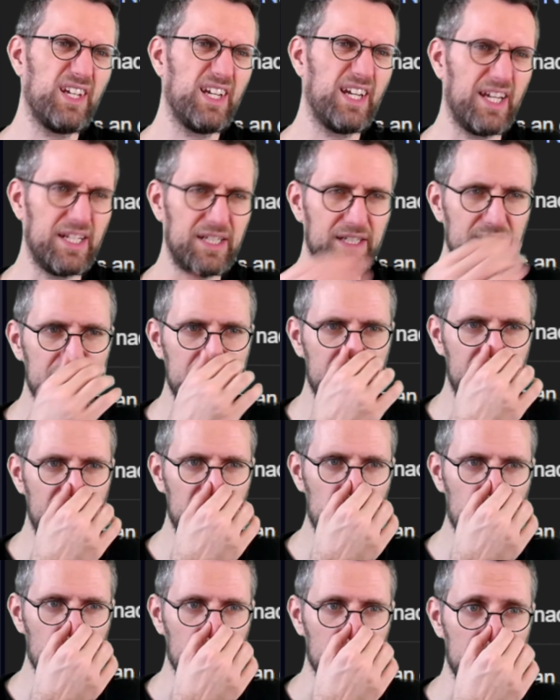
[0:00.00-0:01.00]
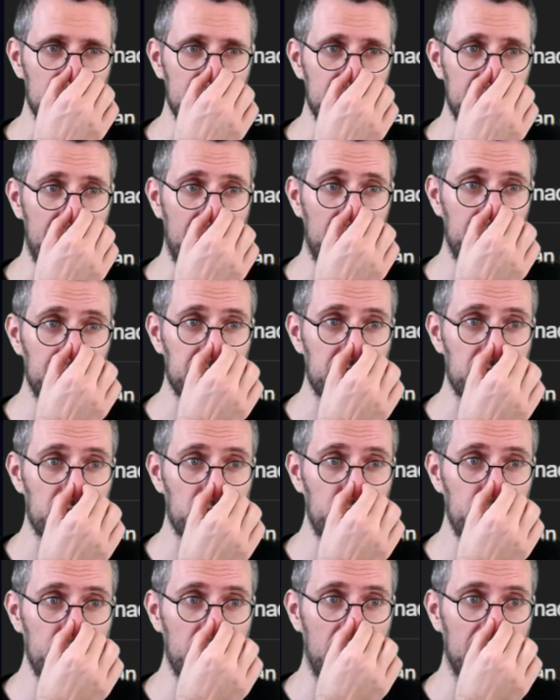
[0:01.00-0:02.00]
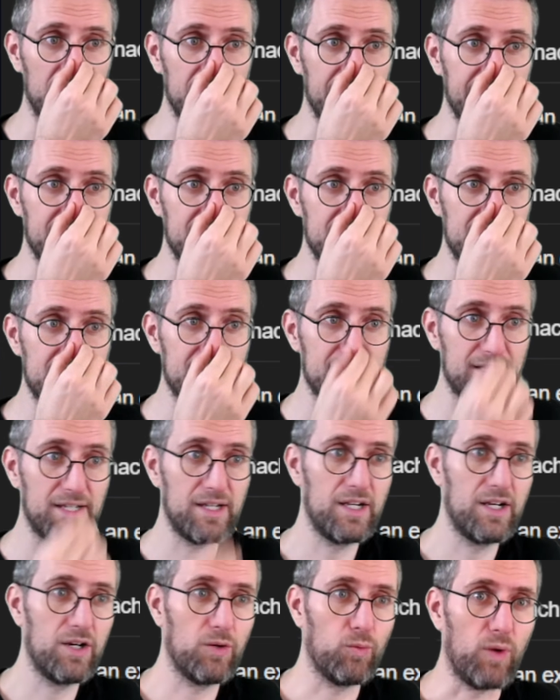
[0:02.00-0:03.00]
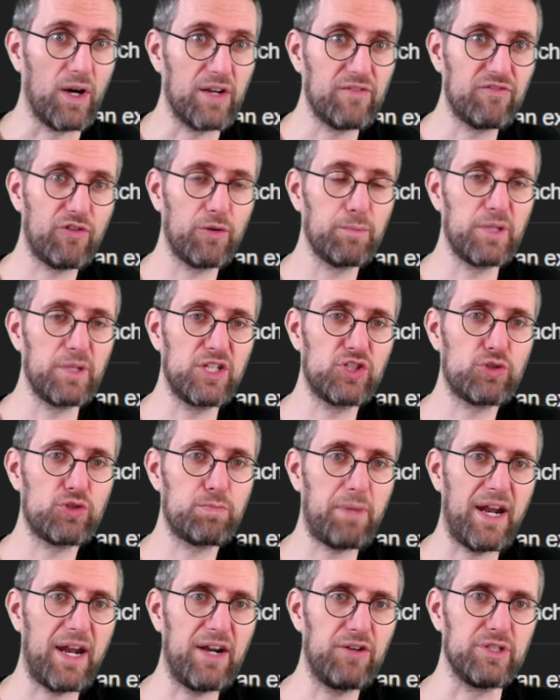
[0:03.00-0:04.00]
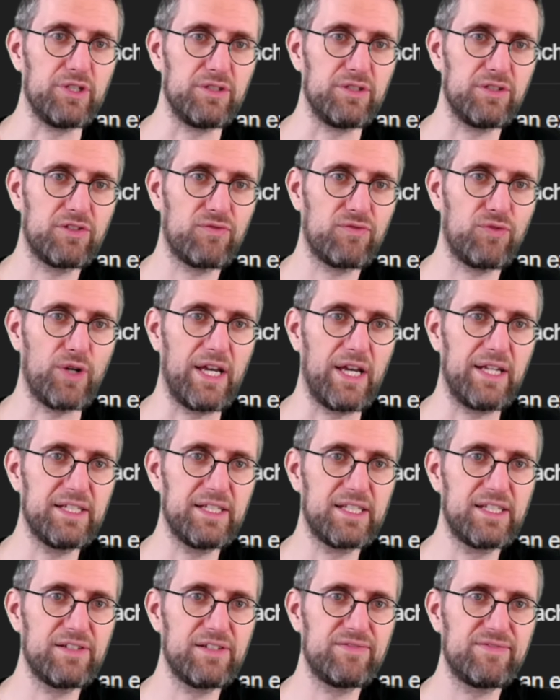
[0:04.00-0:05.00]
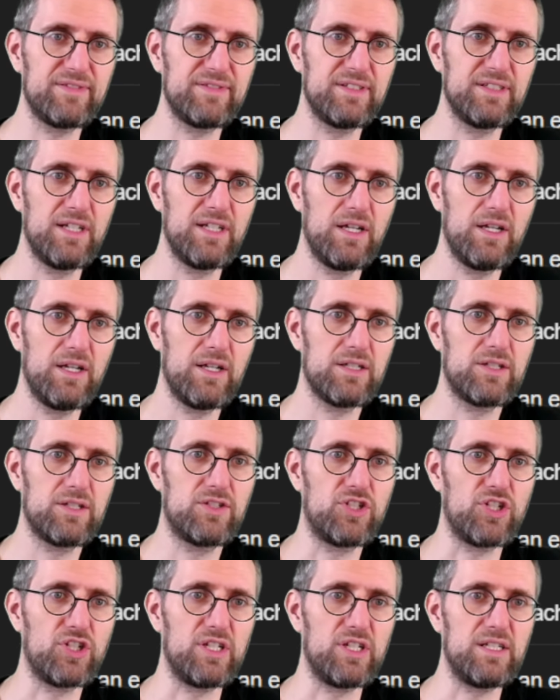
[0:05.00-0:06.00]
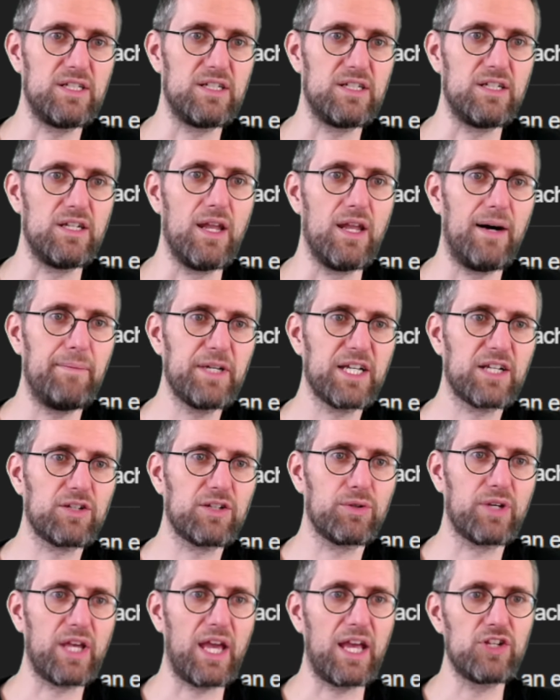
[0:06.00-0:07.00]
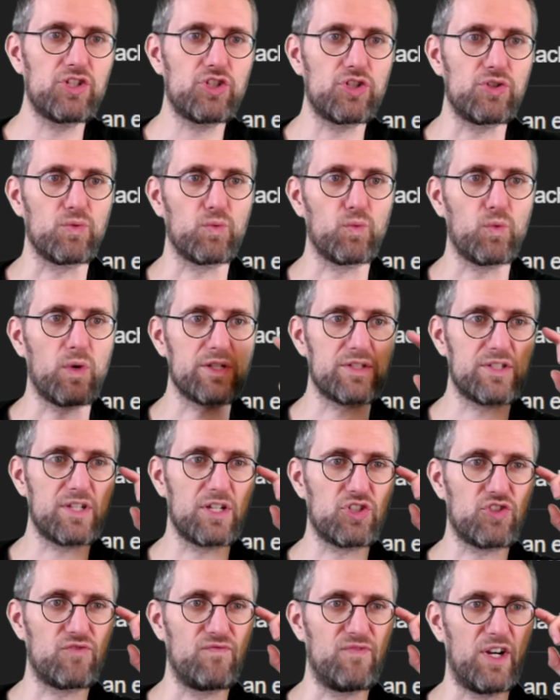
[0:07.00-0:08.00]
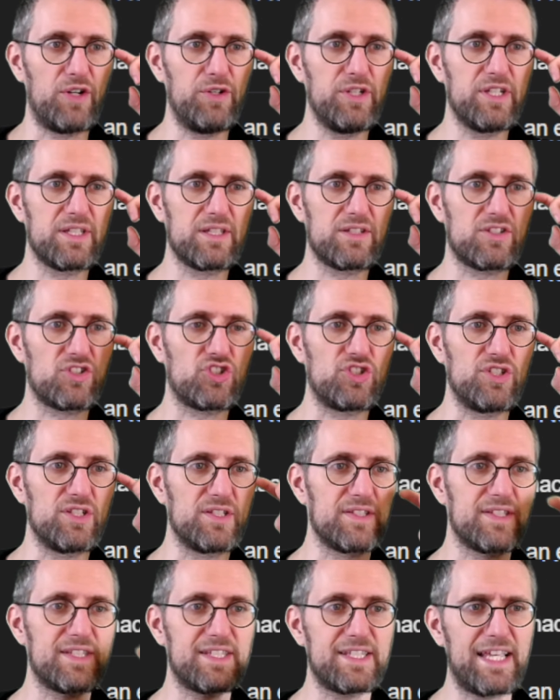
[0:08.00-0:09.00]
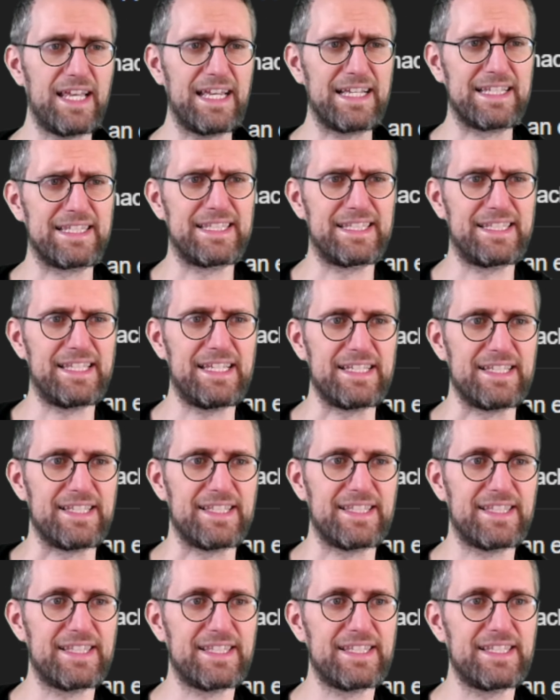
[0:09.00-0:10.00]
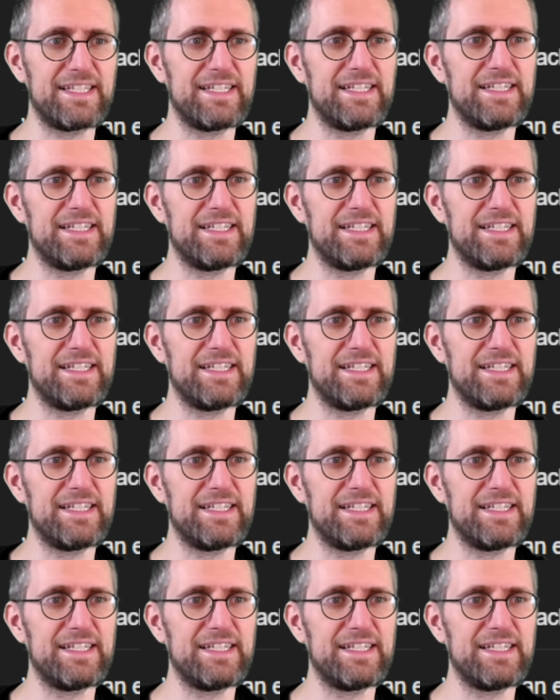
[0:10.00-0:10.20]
An individual inherits two alleles, one from each parent for any given genomic location where such variation exists.